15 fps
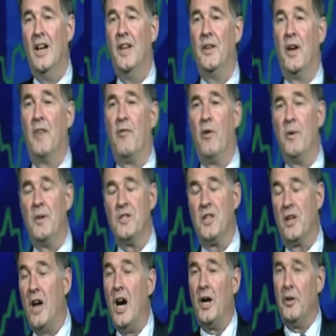And therefore, the
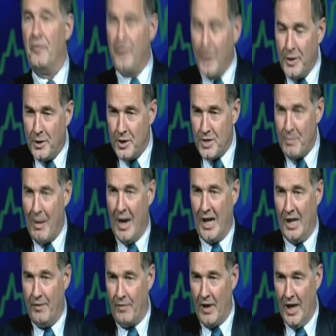Chicago futures
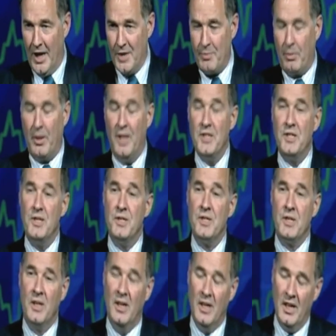market for house
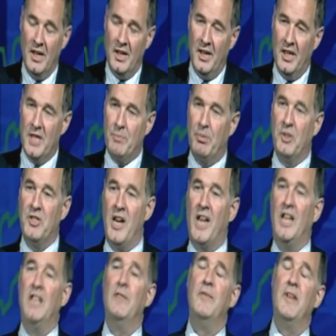prices is
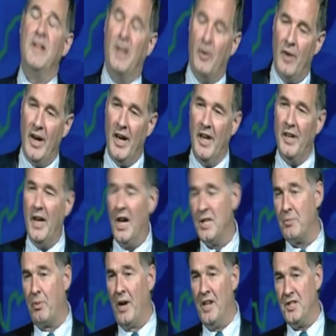projecting in the year ahead
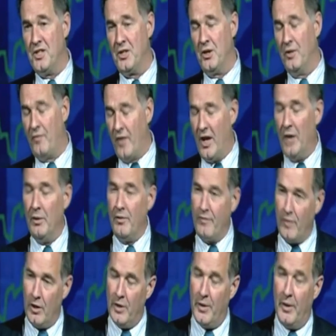house prices could fall a
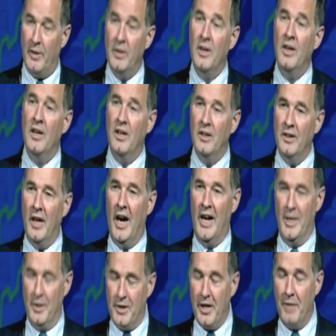further
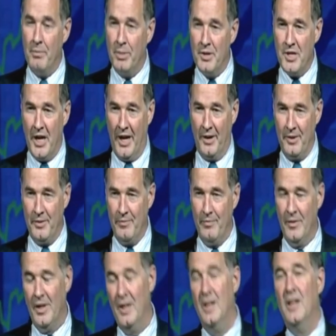9 or 10 percent.
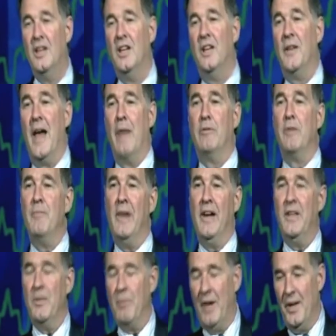And that would
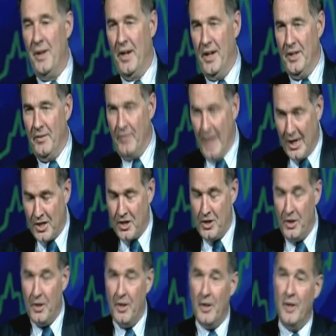mean that by the end of
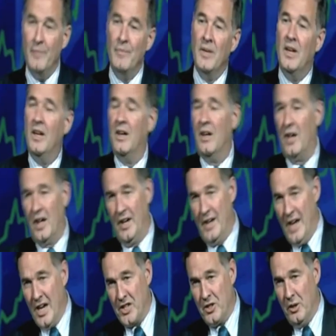next year, our
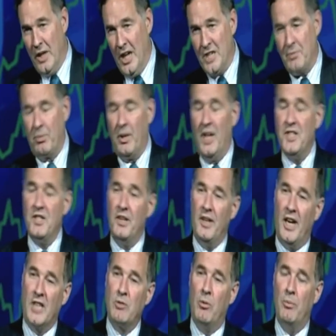national house price
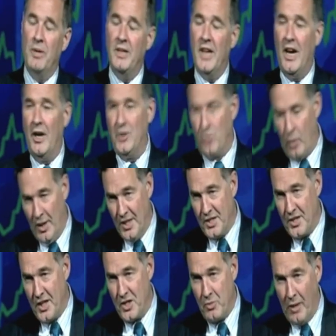index would be down
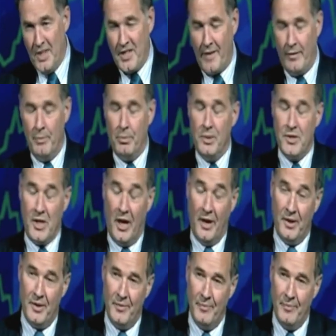26, 27%.